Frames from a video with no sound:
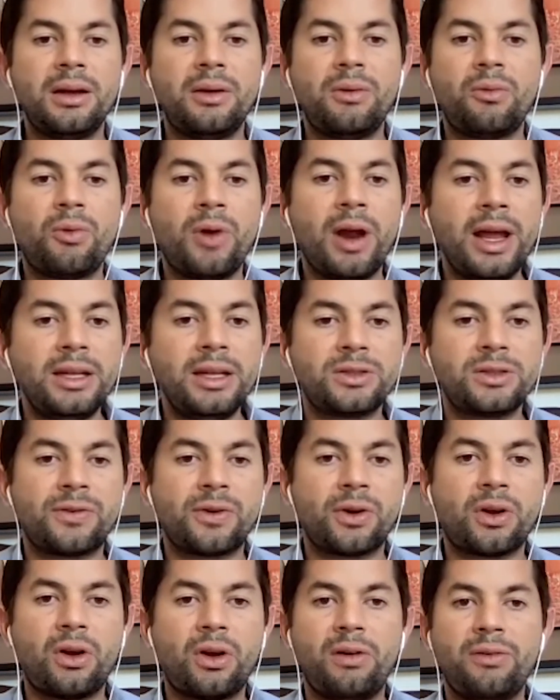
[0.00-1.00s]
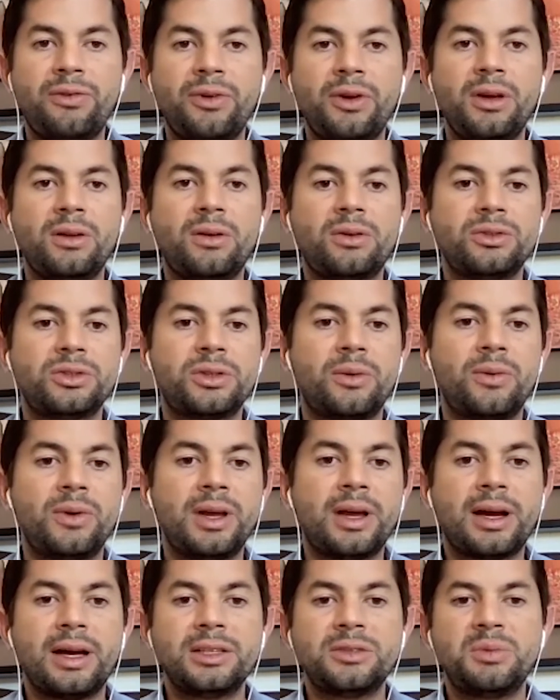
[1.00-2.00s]
range for coffee in Costa
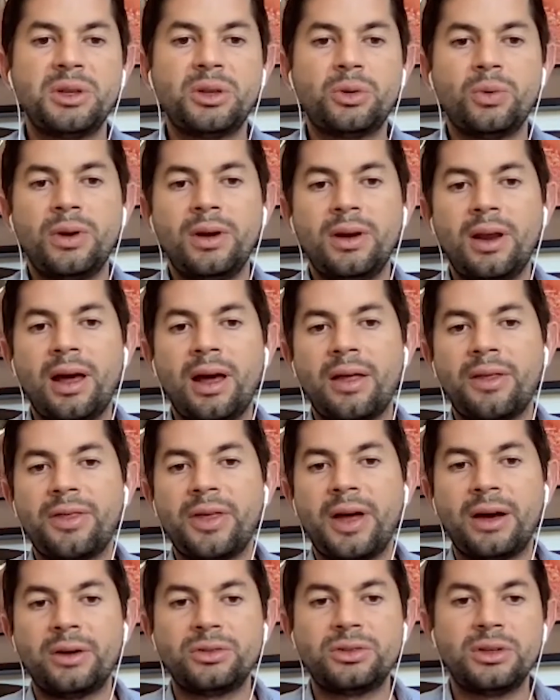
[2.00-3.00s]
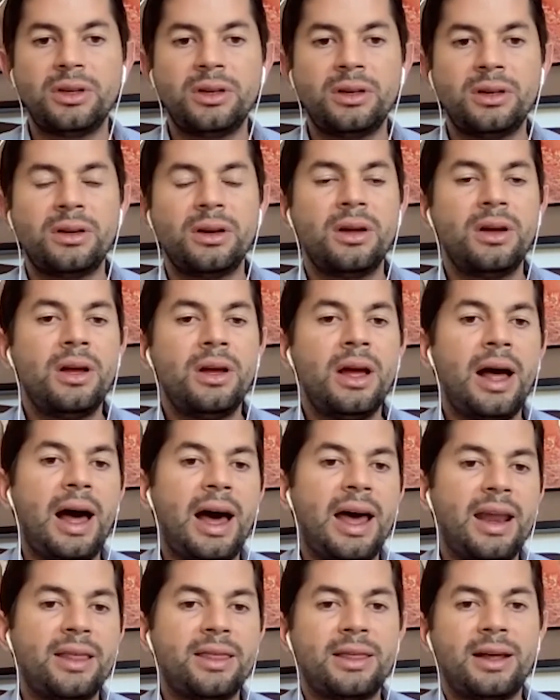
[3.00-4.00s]
Rica is between 1,000
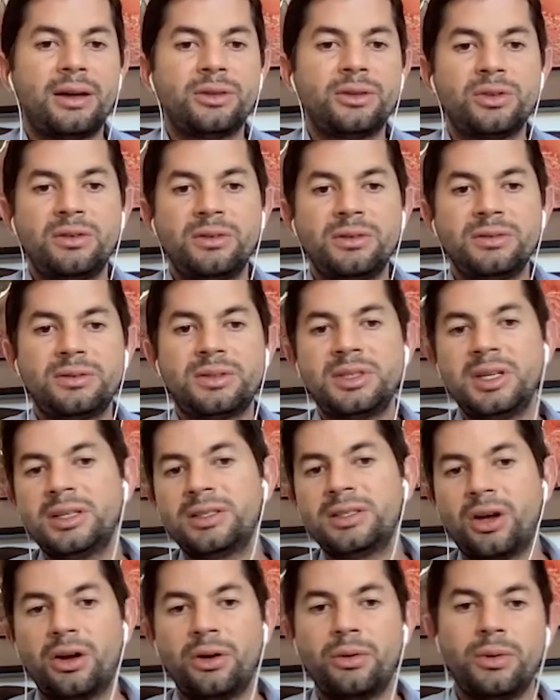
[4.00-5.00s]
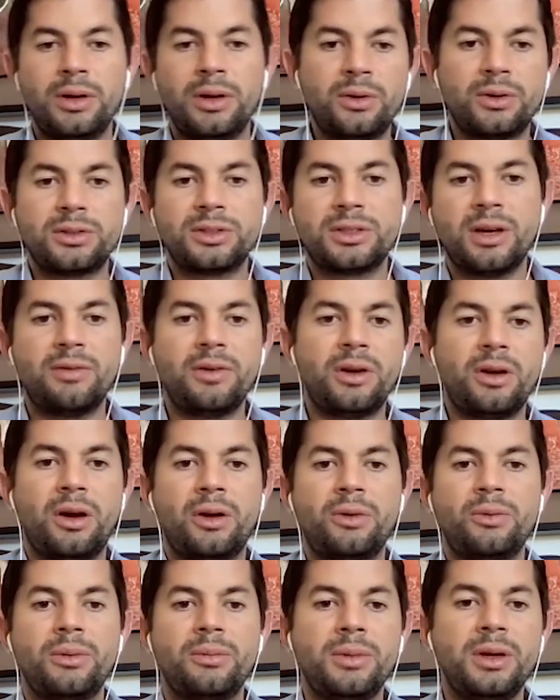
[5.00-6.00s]
and 1,600 or
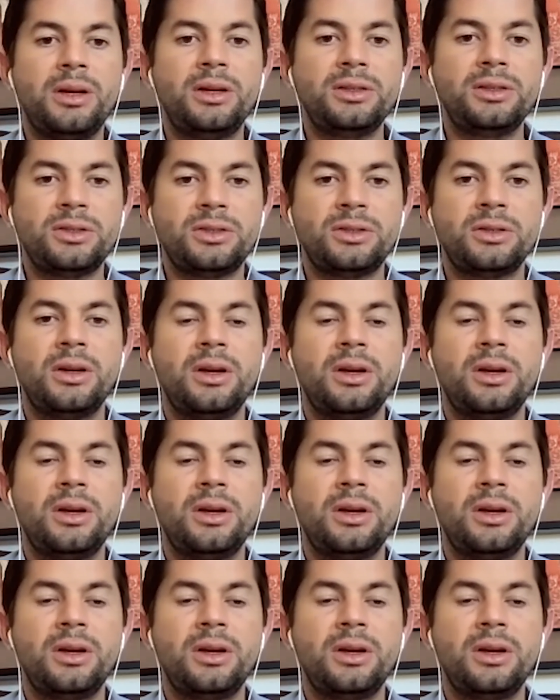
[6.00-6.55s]
700 meters.